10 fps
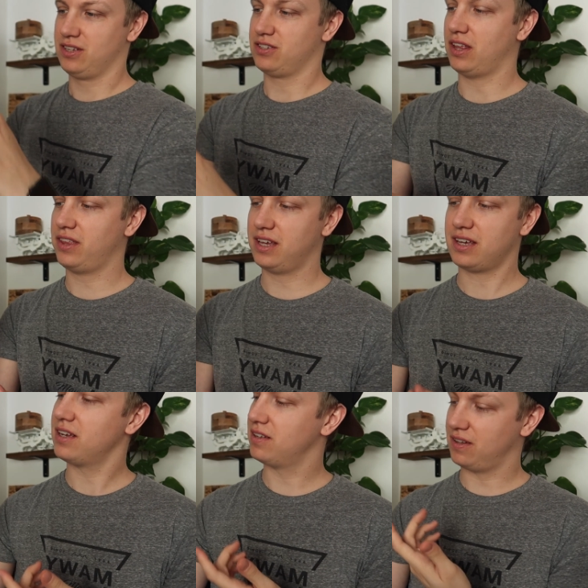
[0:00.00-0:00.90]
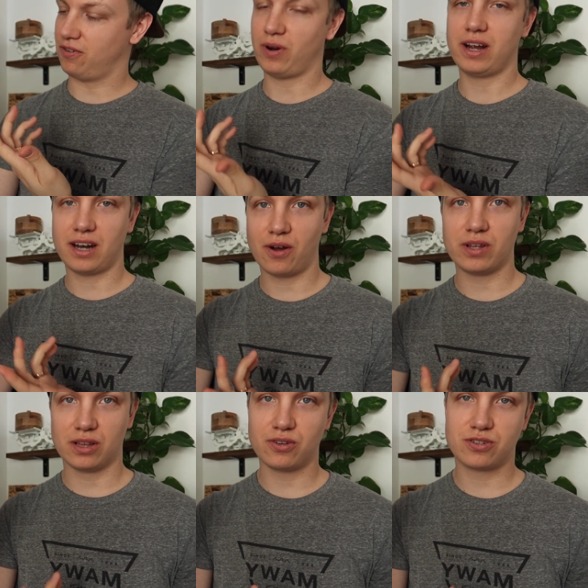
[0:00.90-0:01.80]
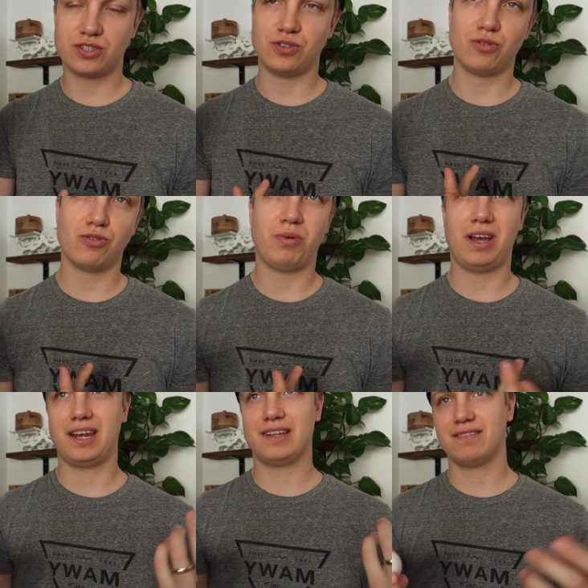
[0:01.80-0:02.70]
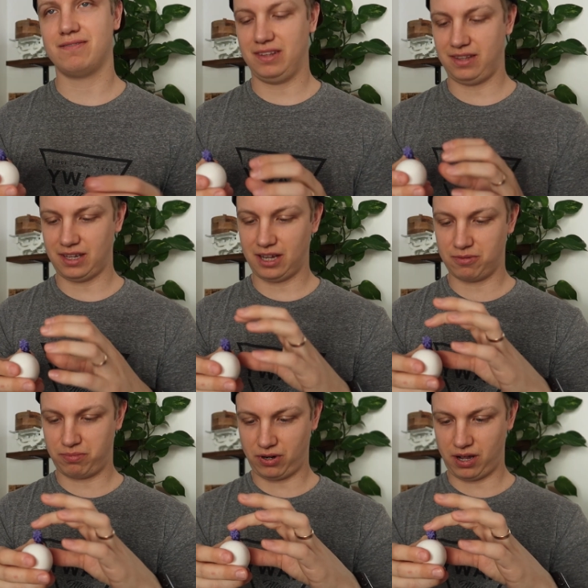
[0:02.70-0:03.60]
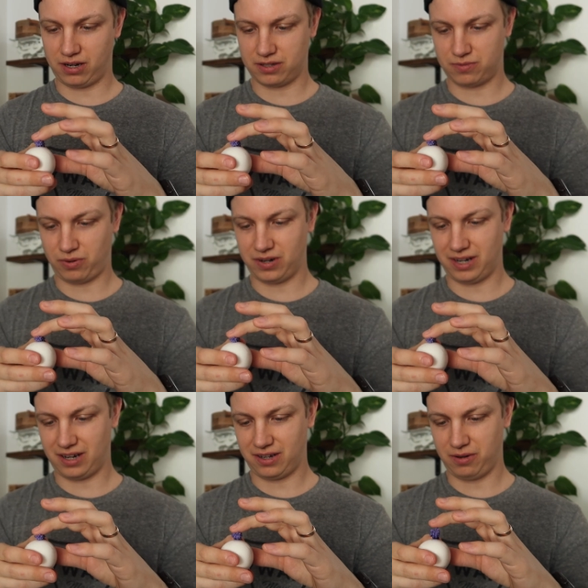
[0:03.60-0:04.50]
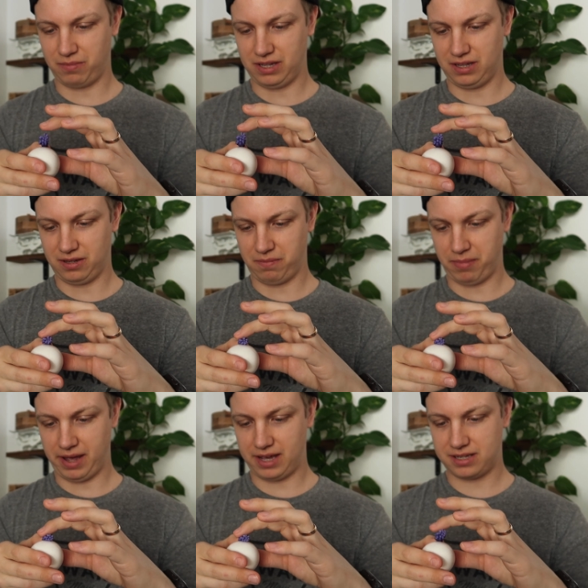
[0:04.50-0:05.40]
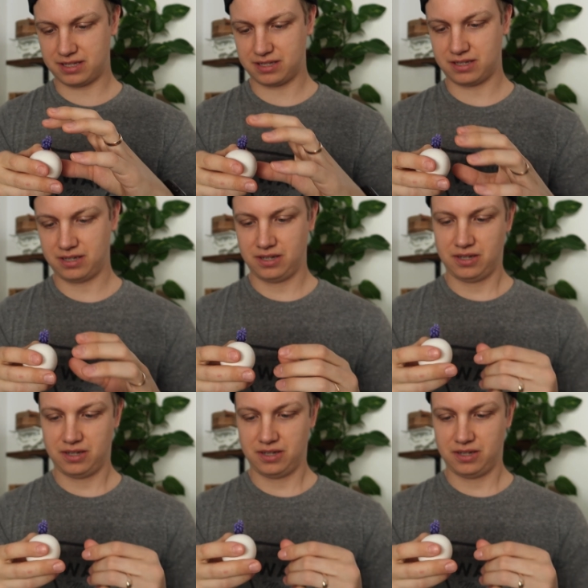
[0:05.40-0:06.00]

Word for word: So I think right now it looks cool, but the end product is probably not gonna be the best.